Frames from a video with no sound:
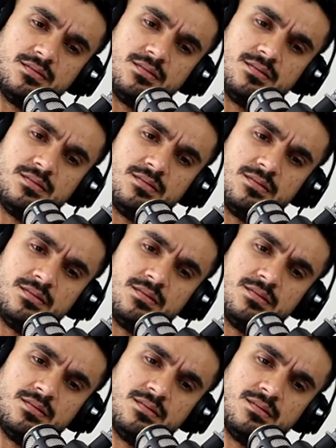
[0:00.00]

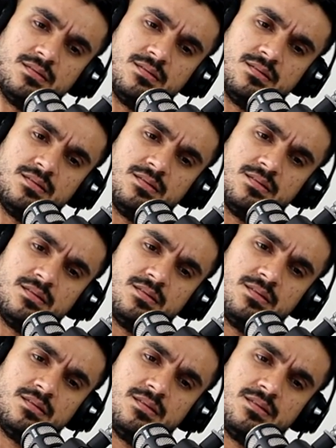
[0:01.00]

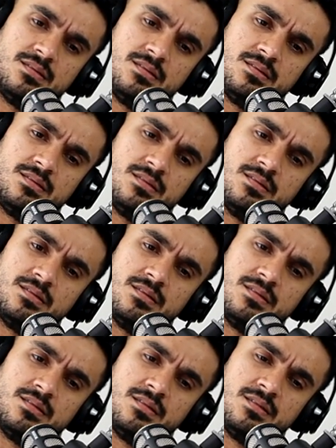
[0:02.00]

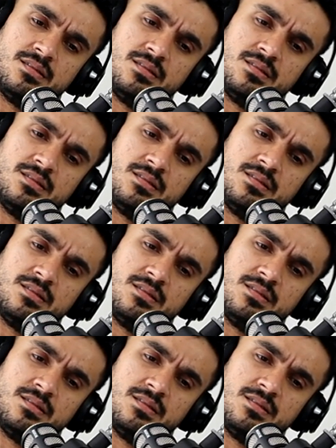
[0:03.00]
(no one is talking)